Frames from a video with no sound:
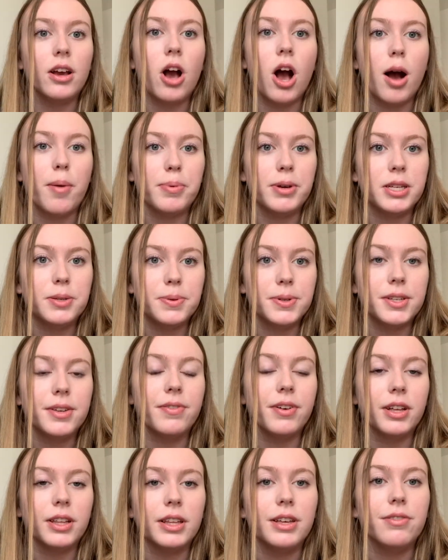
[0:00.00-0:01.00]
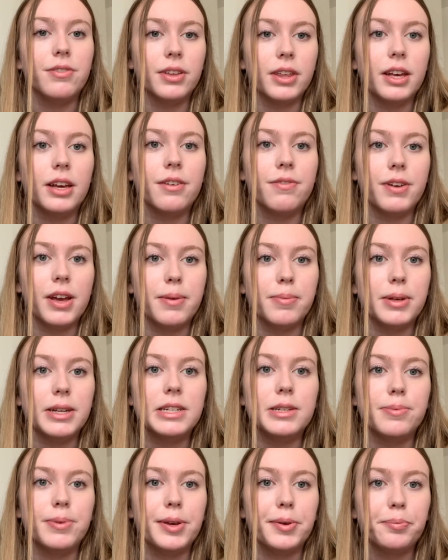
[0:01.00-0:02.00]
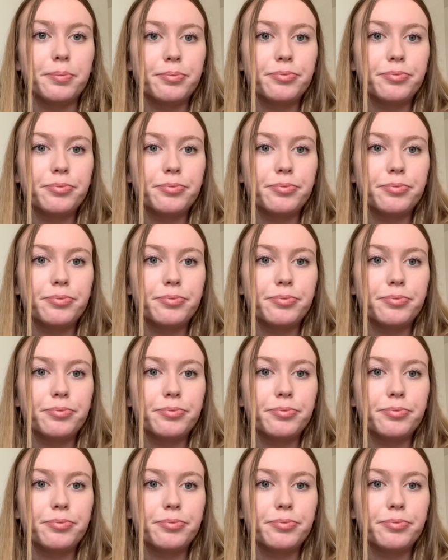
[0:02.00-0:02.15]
and copy specifically feel like a family to me.